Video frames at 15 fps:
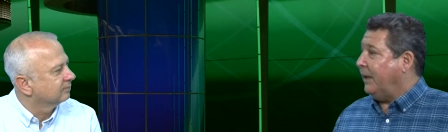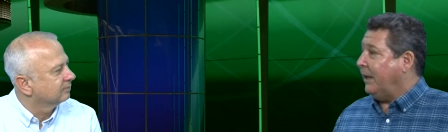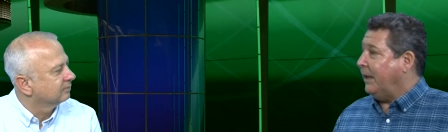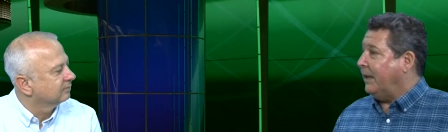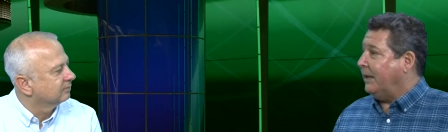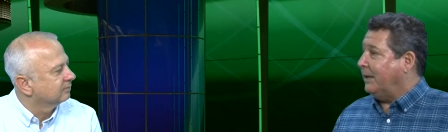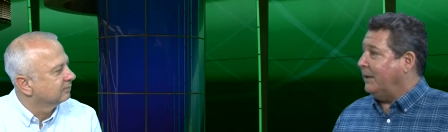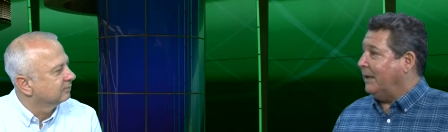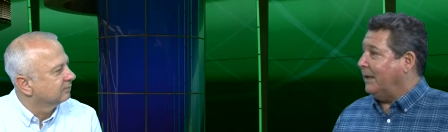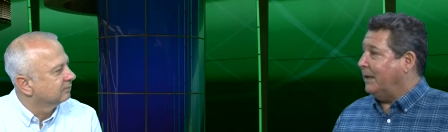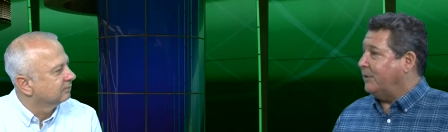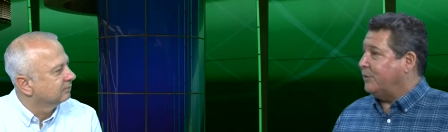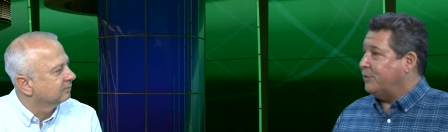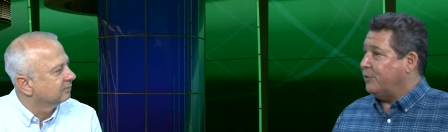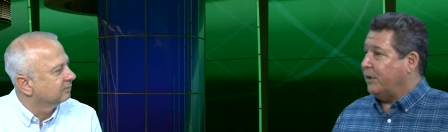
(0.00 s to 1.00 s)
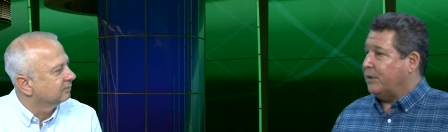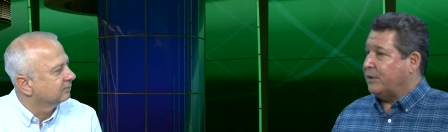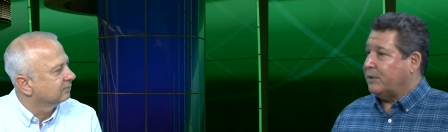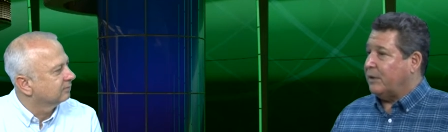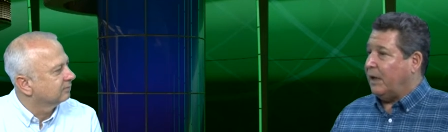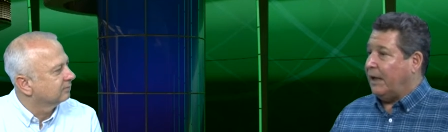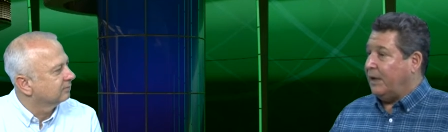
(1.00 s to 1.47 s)
Speaker 1: And it's
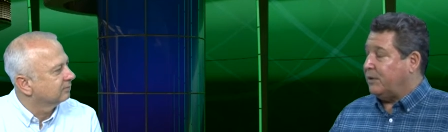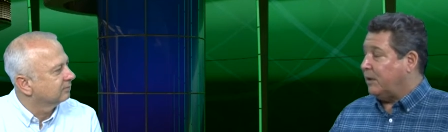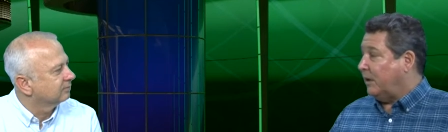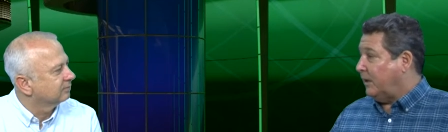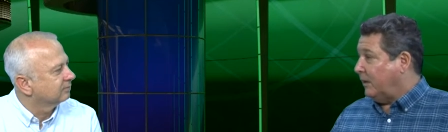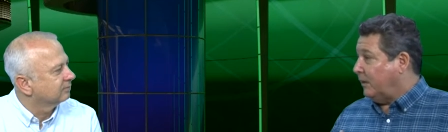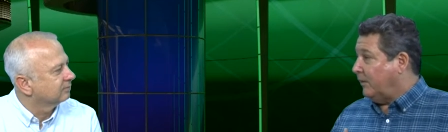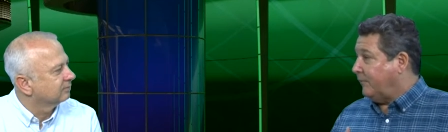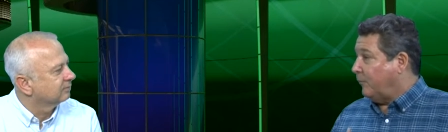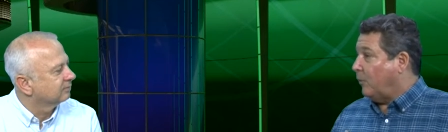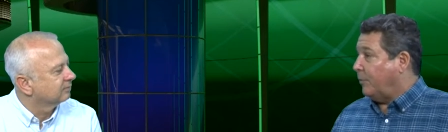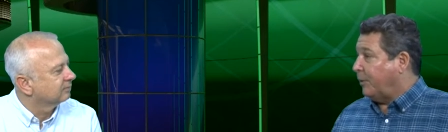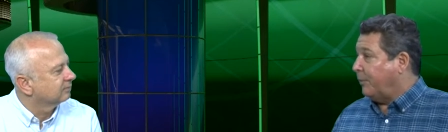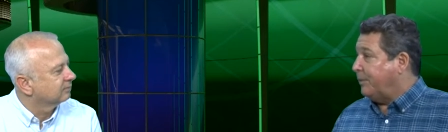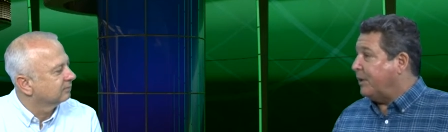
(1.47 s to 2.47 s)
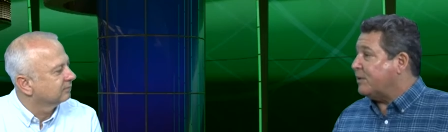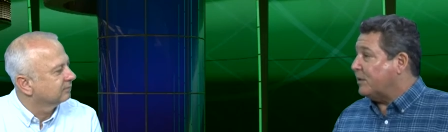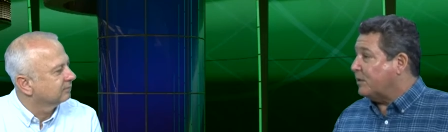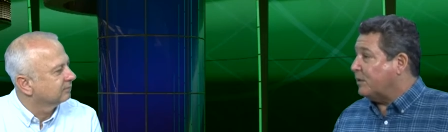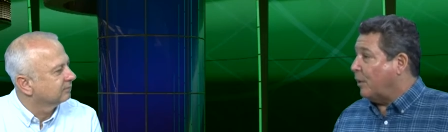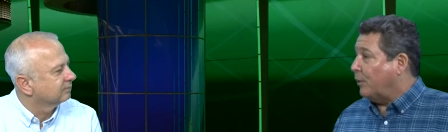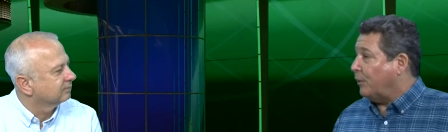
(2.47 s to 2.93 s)
just, as a former
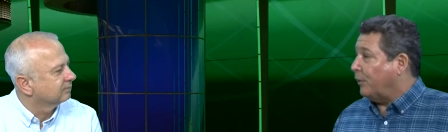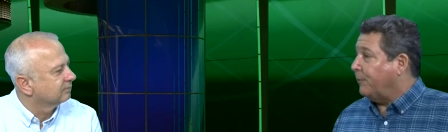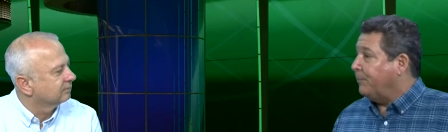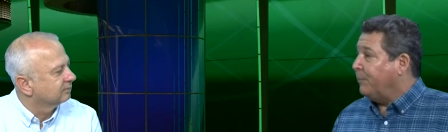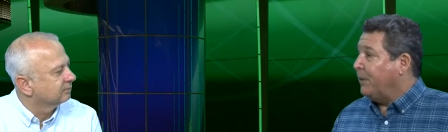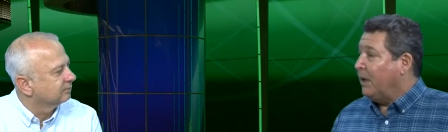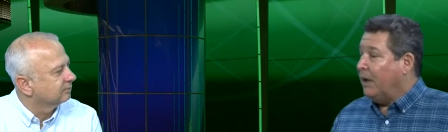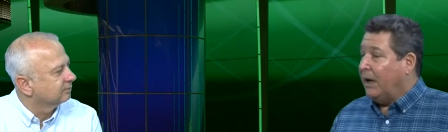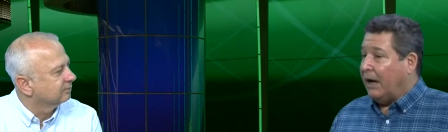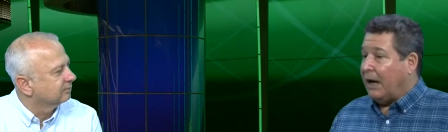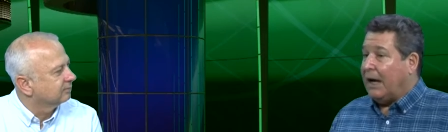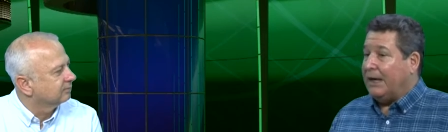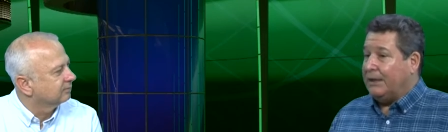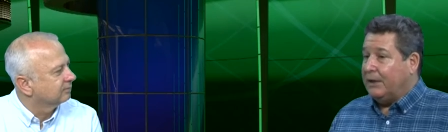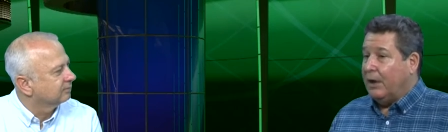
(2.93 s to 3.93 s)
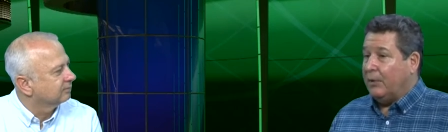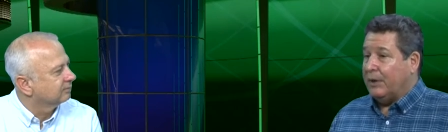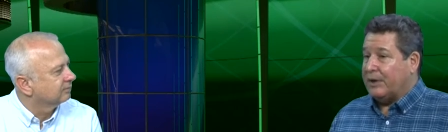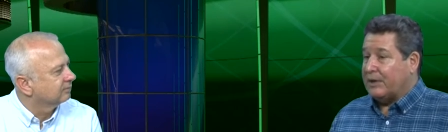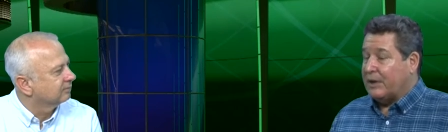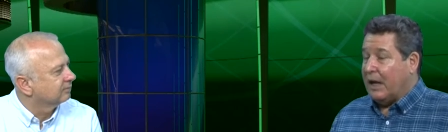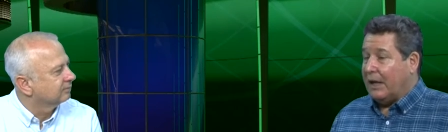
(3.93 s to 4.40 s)
business owner, I know
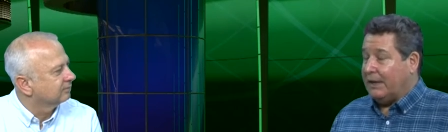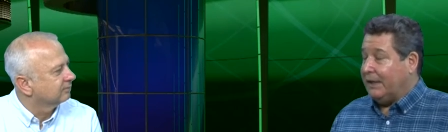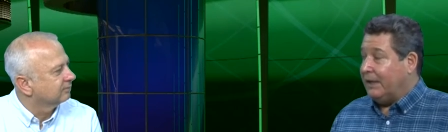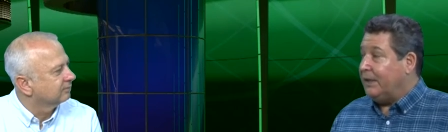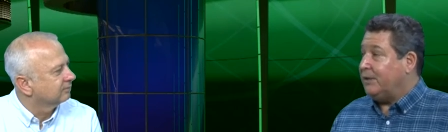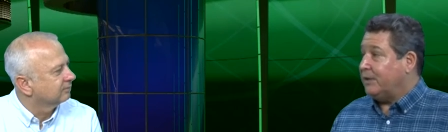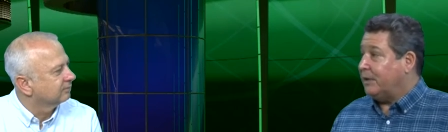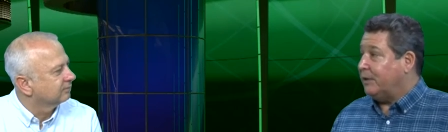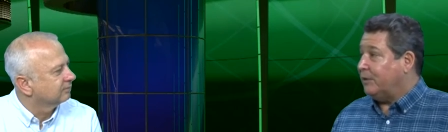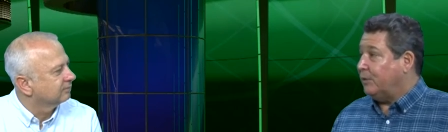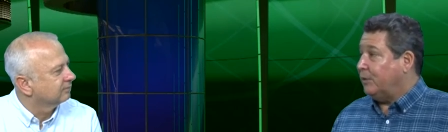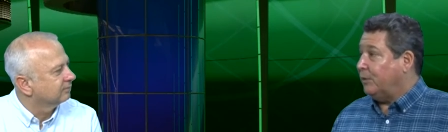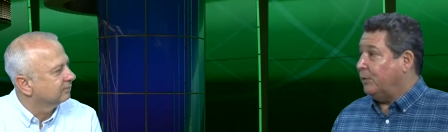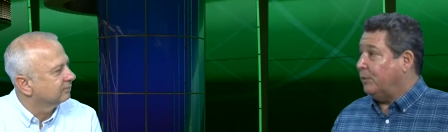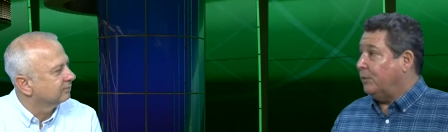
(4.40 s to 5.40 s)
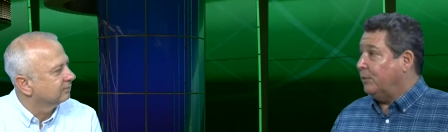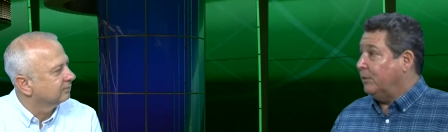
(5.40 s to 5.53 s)
it's not easy to,